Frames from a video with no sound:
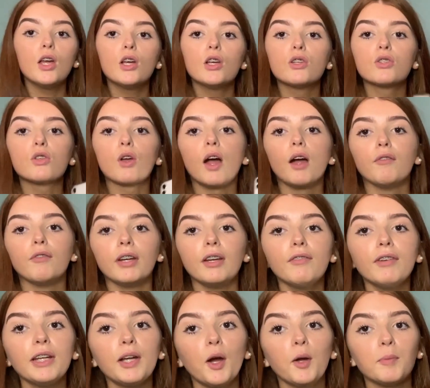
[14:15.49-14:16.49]
So I really,
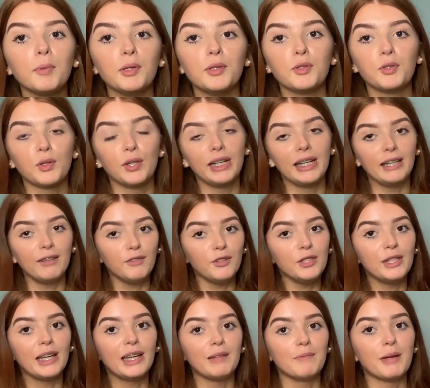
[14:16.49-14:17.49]
really hope you enjoyed. If you
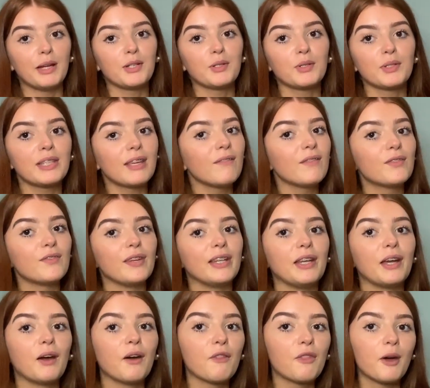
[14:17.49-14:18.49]
did, make sure to give this
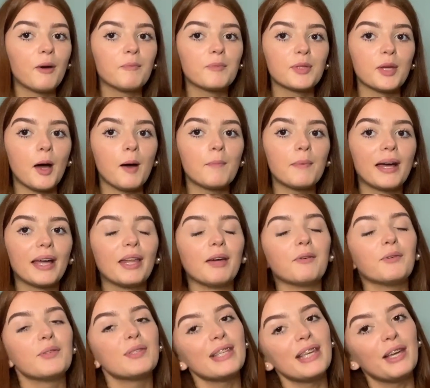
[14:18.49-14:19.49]
video a thumbs up and I
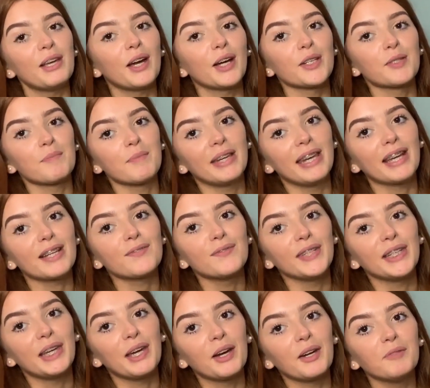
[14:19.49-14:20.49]
will see you guys in my next
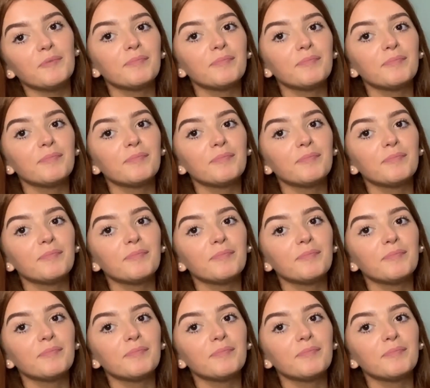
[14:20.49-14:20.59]
video.